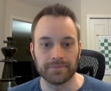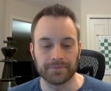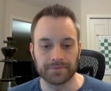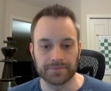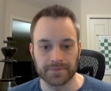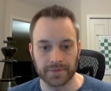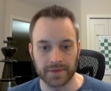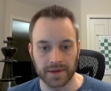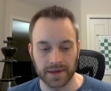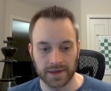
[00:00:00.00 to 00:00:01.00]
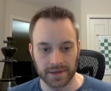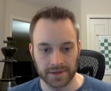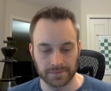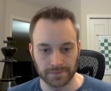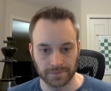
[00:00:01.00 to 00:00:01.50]

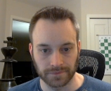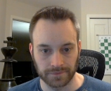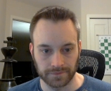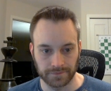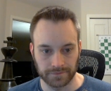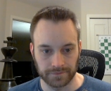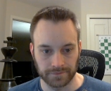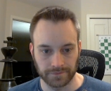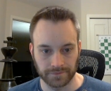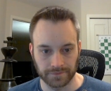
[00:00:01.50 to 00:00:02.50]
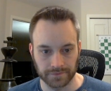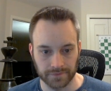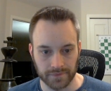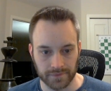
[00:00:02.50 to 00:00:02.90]
Nobody speaks.